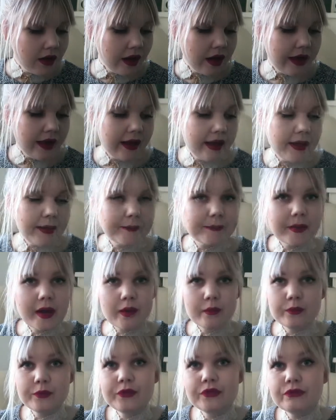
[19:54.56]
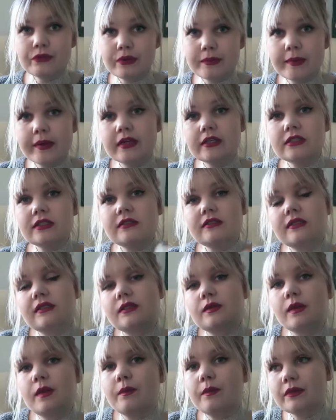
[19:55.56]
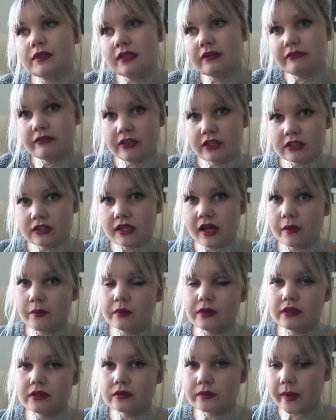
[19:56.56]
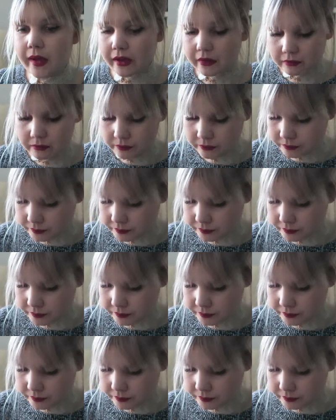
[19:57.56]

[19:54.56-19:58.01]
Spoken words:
but I would repurchase this one once I finish that one as well.